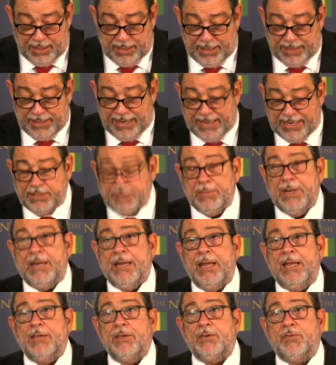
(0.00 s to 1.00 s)
and has been
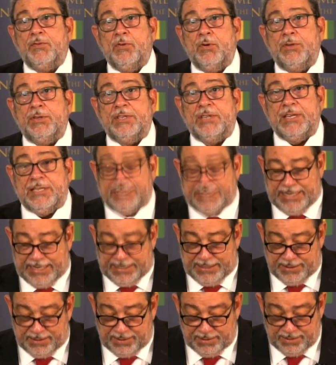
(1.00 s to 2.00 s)
henceforth
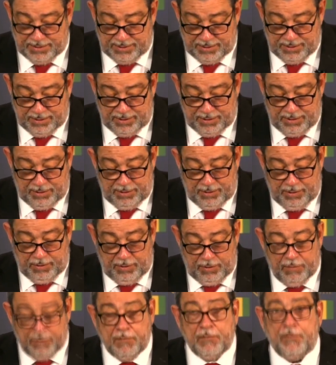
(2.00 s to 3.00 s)
sustained.
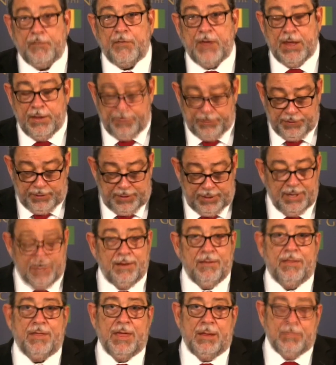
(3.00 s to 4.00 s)
Faith
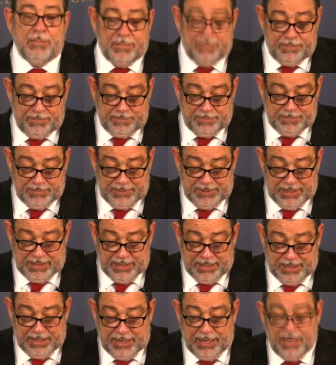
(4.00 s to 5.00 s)
in them
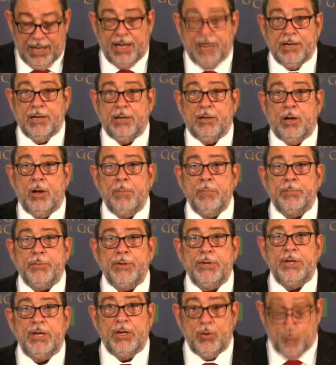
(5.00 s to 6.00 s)
and
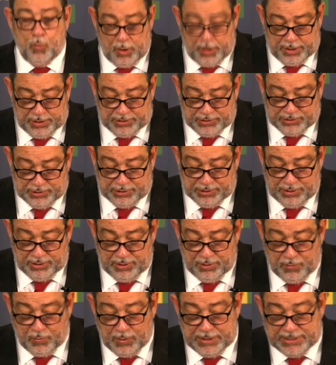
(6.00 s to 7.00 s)
accompanying works
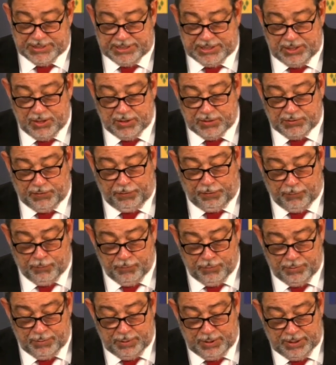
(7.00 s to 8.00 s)
will see us
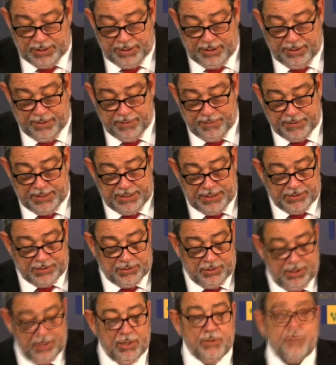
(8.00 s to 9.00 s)
through
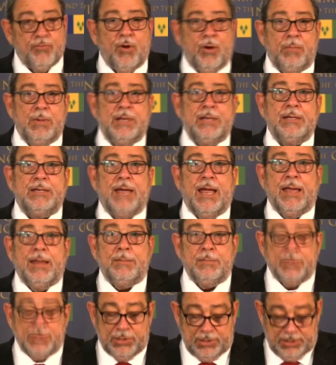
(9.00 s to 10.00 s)
these troubling
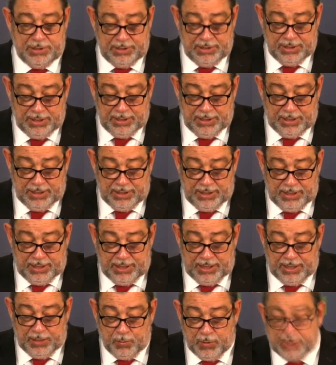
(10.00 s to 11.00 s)
times
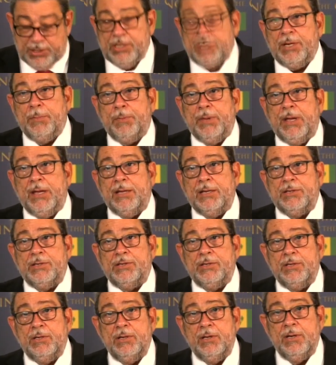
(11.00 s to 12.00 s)
in which it
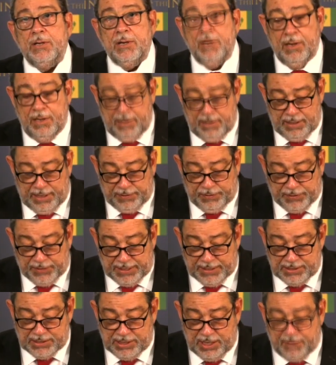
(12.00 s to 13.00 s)
appears that
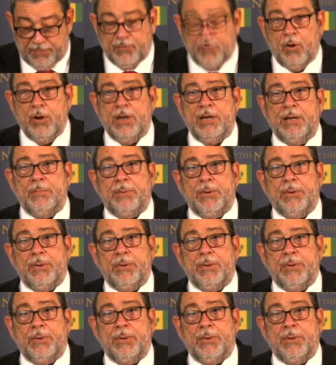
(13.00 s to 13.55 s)
things are falling